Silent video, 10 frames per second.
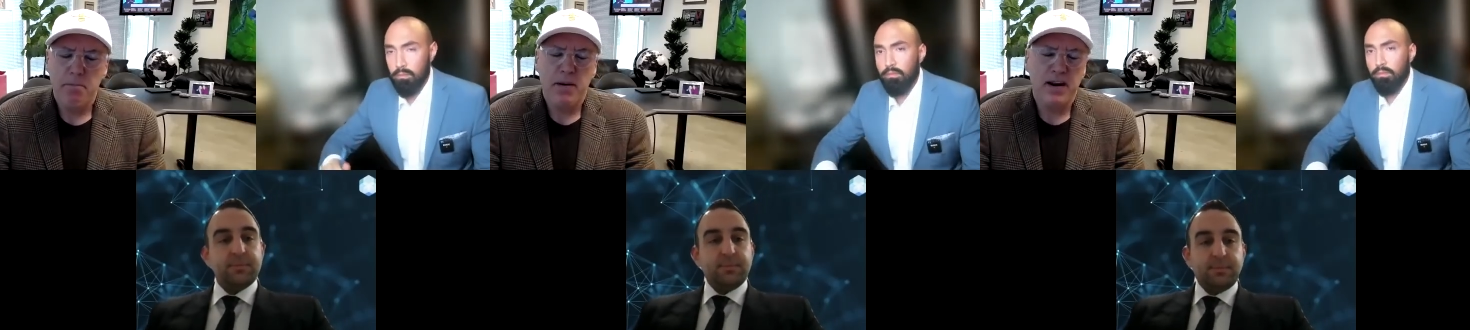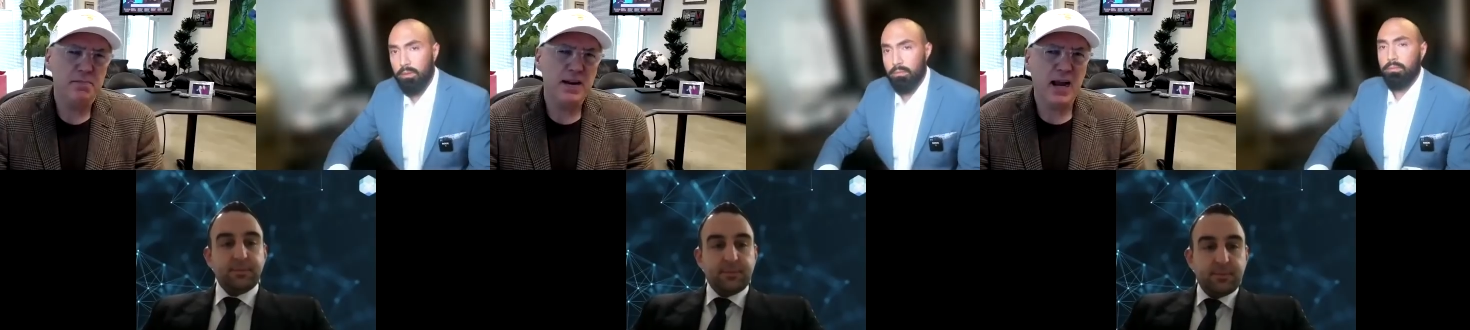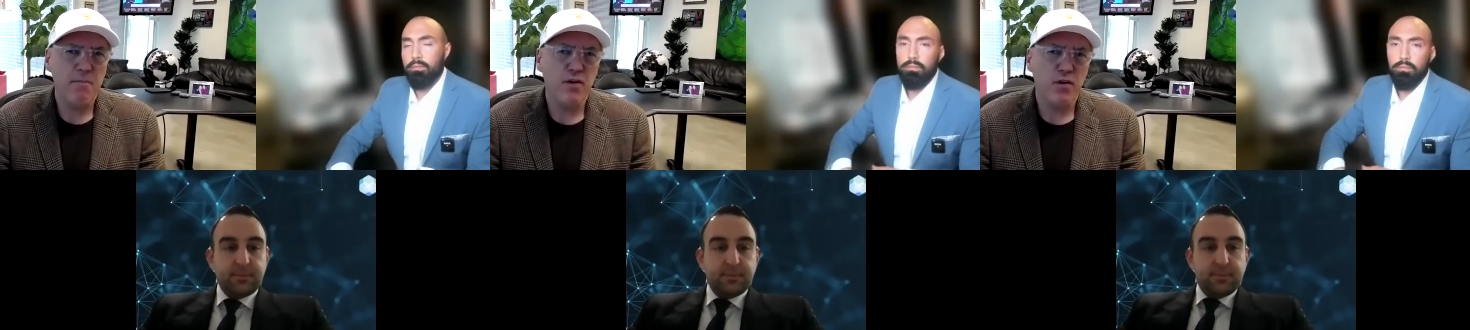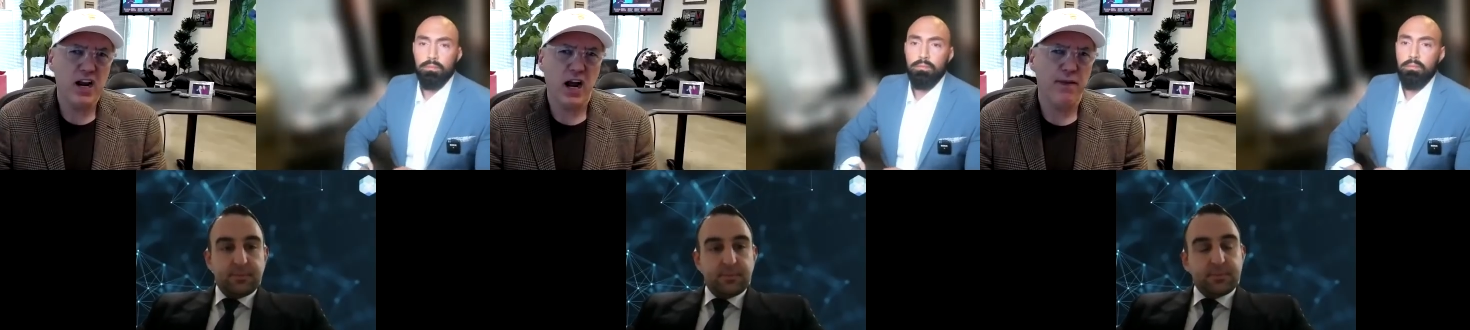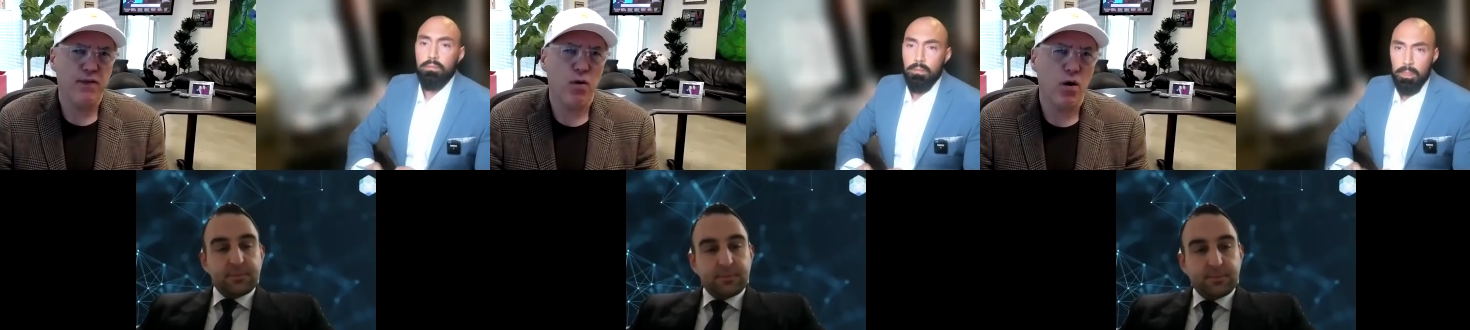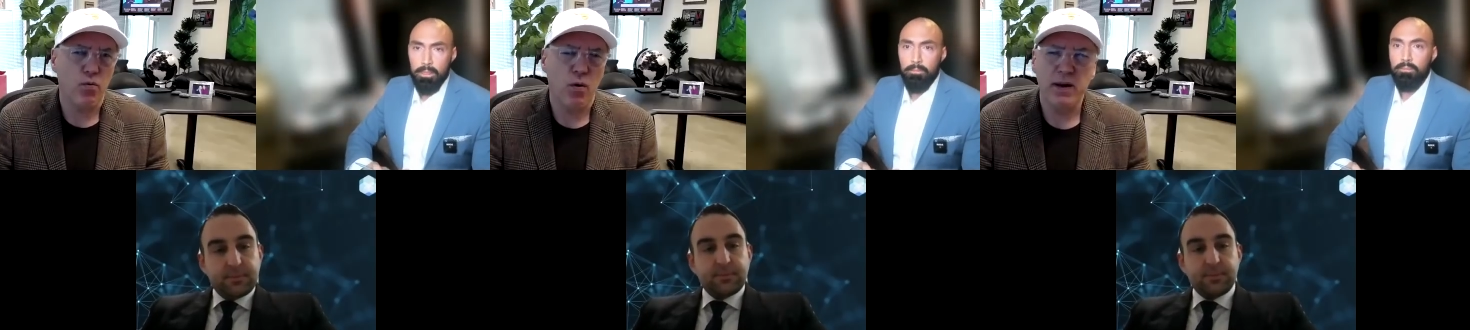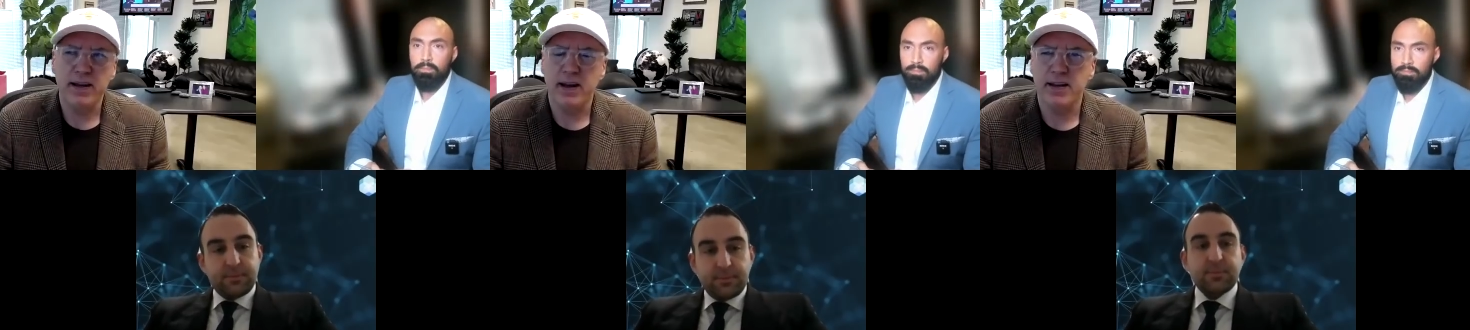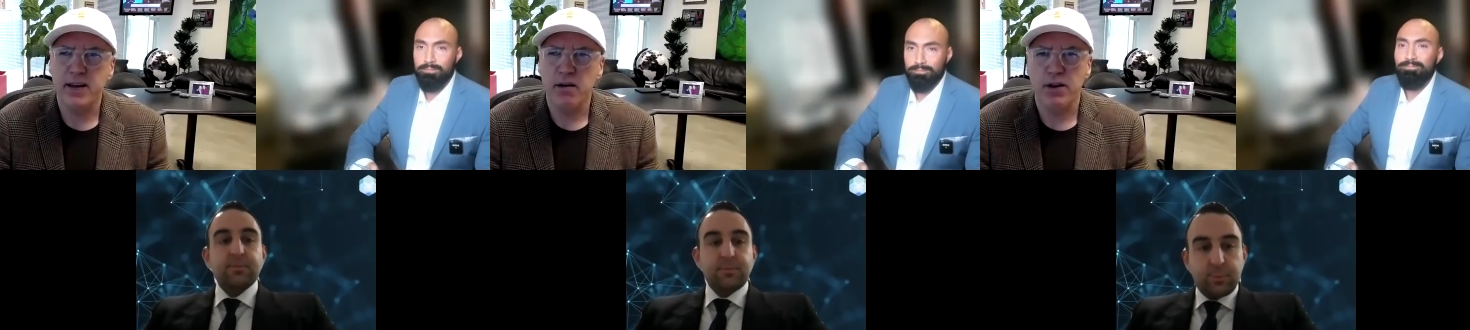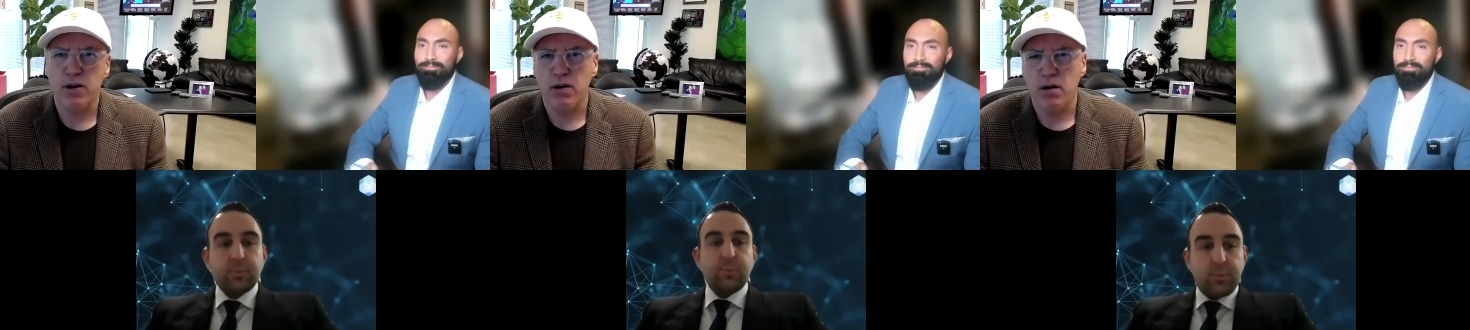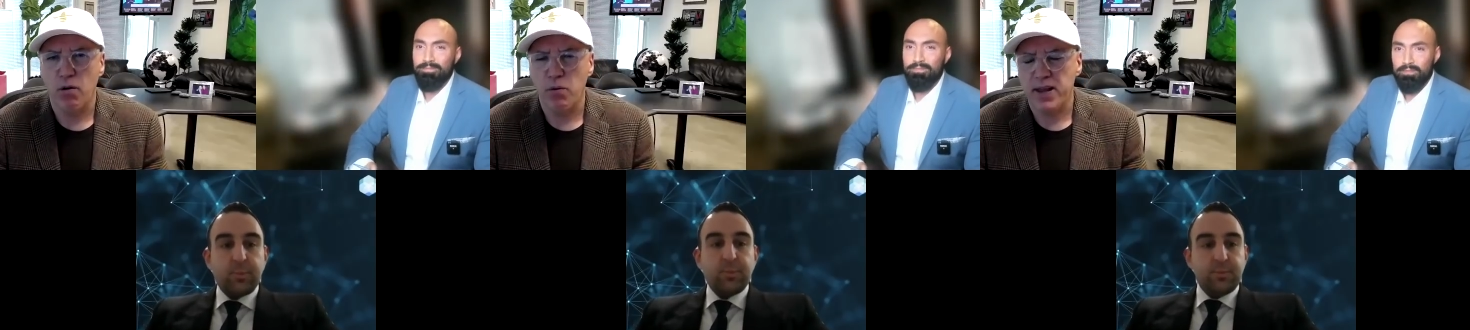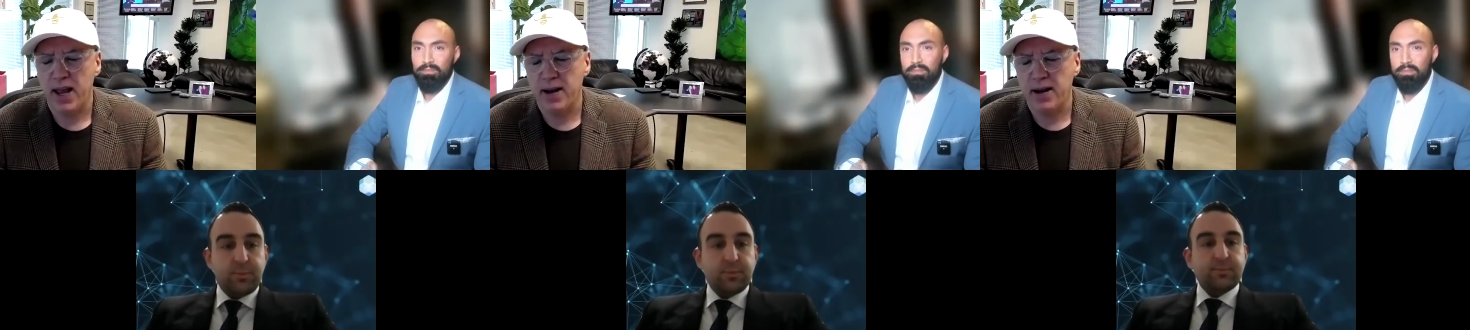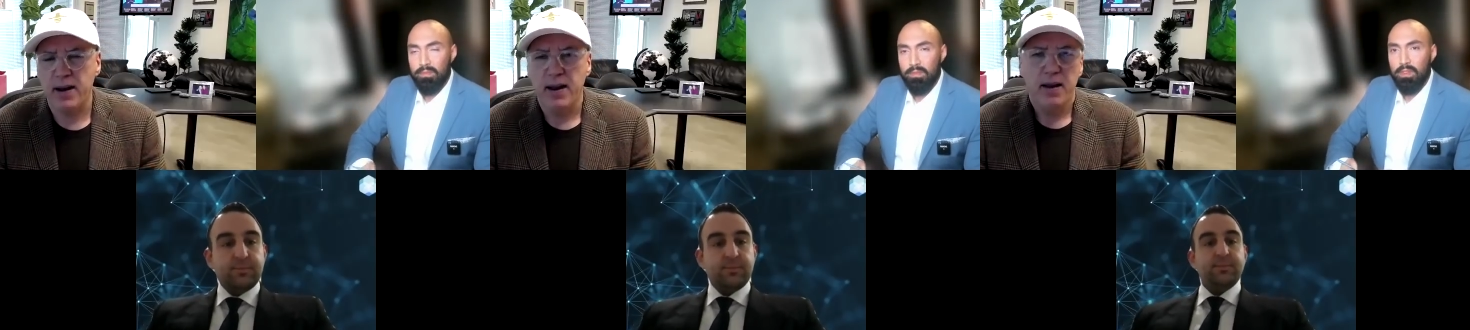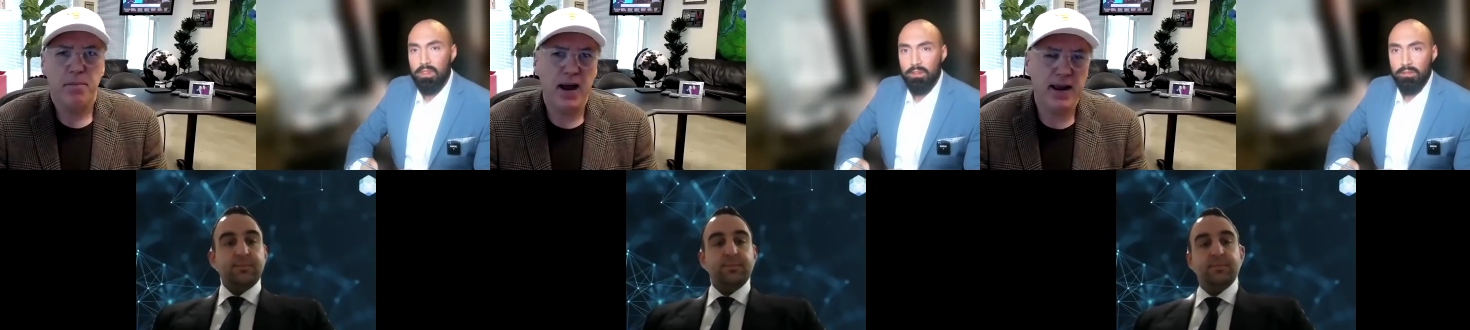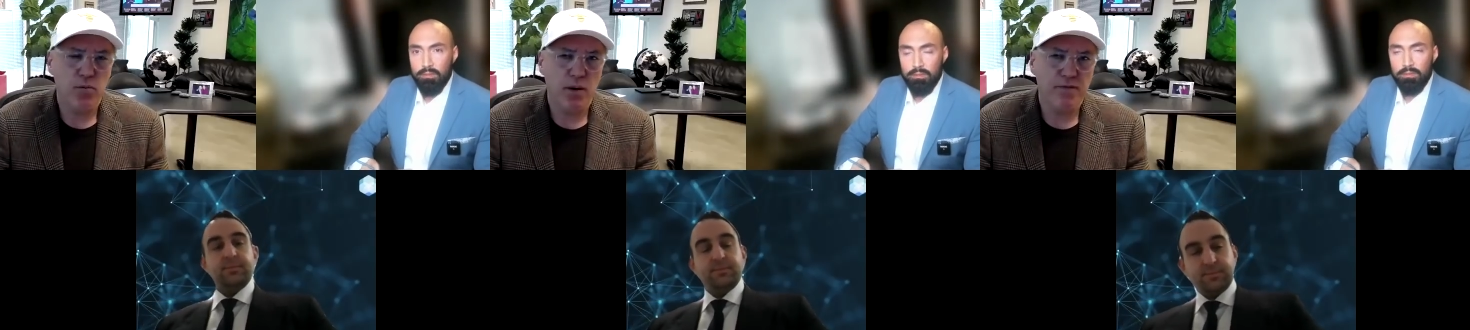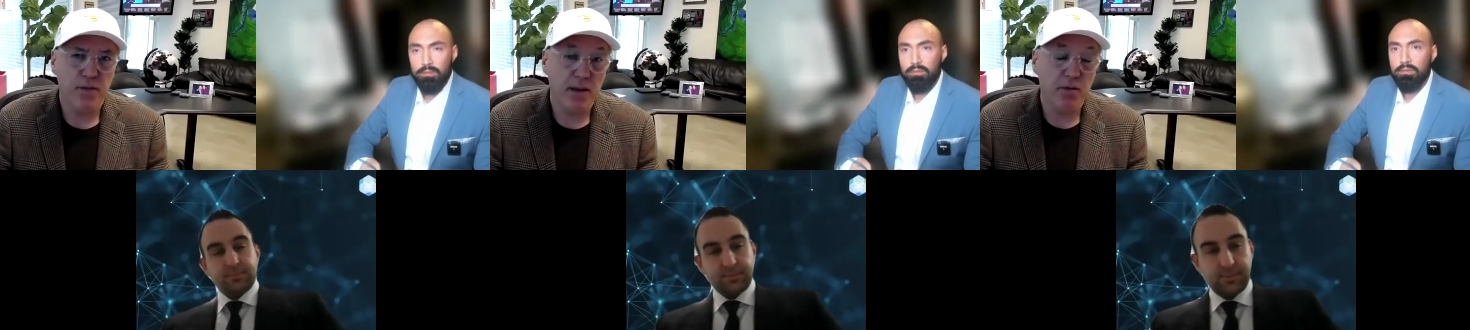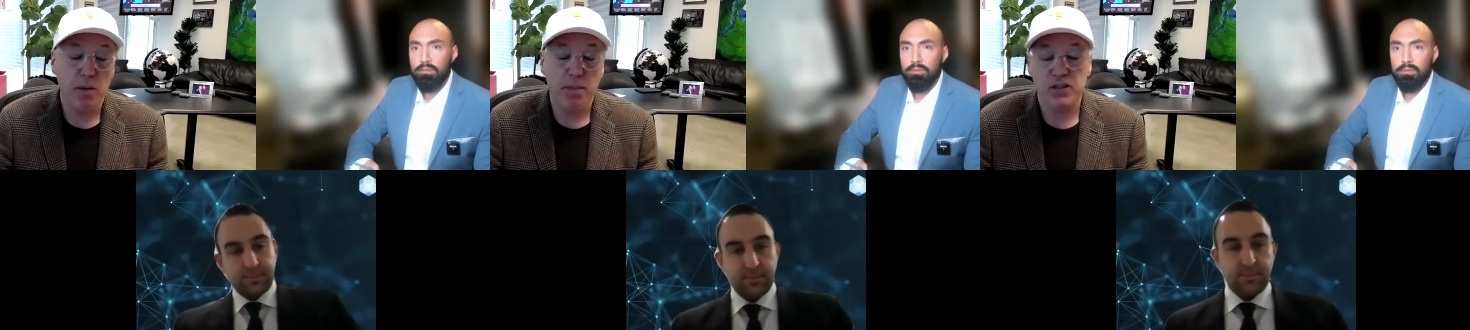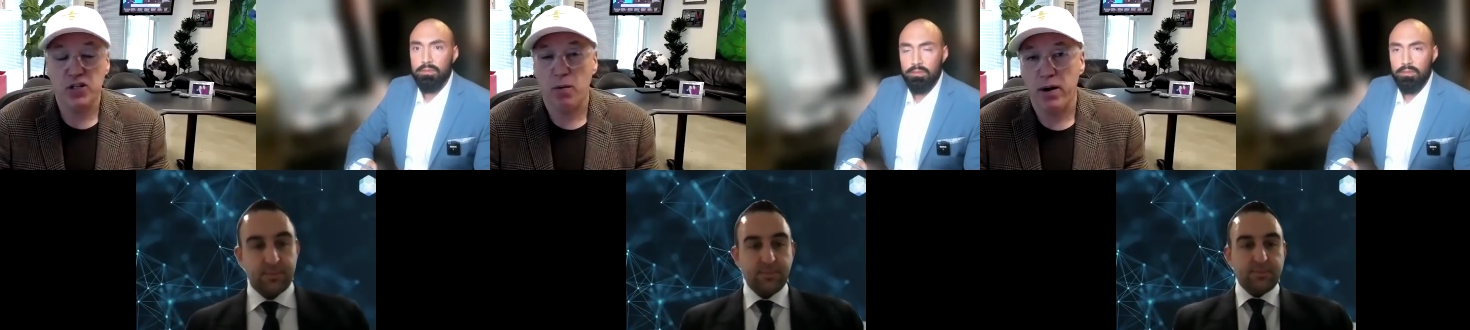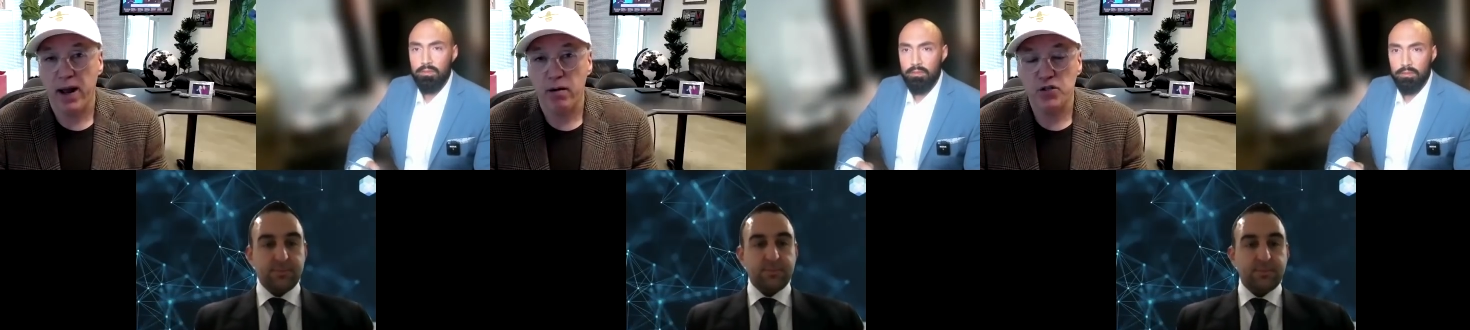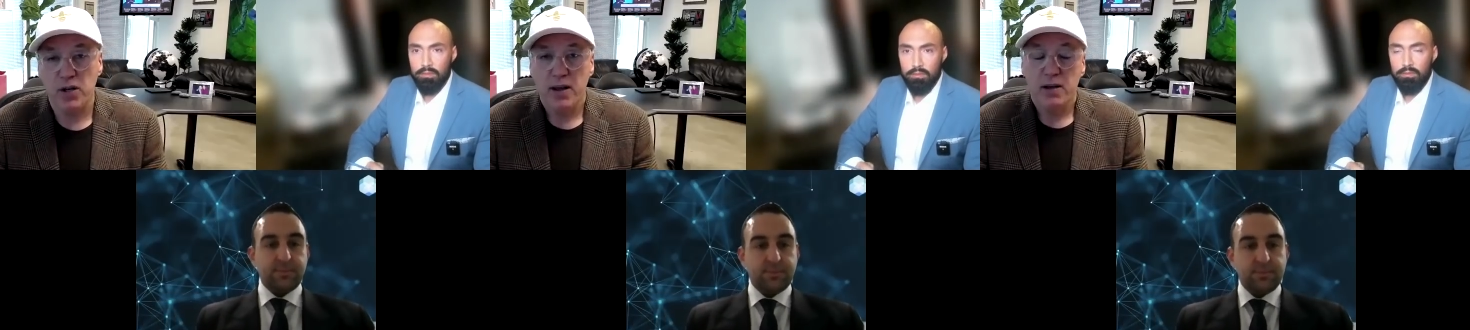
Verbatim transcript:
Speaker 1: but it's become very cutthroat. When we did a deal a year ago with Canon buying equipment for them, and we bought someone else